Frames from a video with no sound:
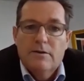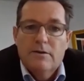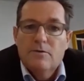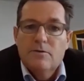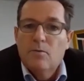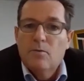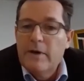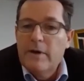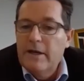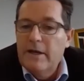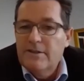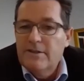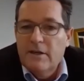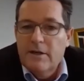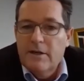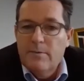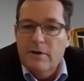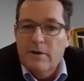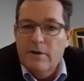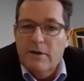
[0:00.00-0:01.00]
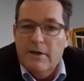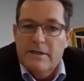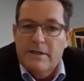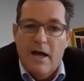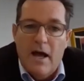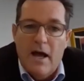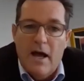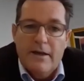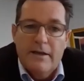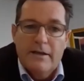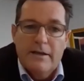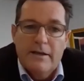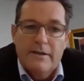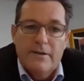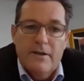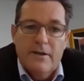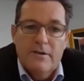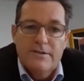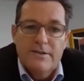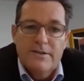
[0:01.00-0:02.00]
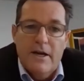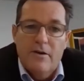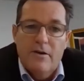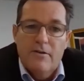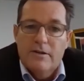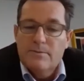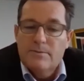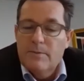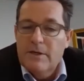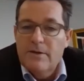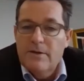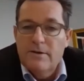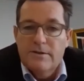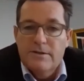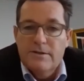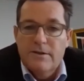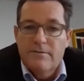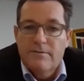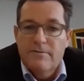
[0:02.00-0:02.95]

we're deliberately targeting those areas because of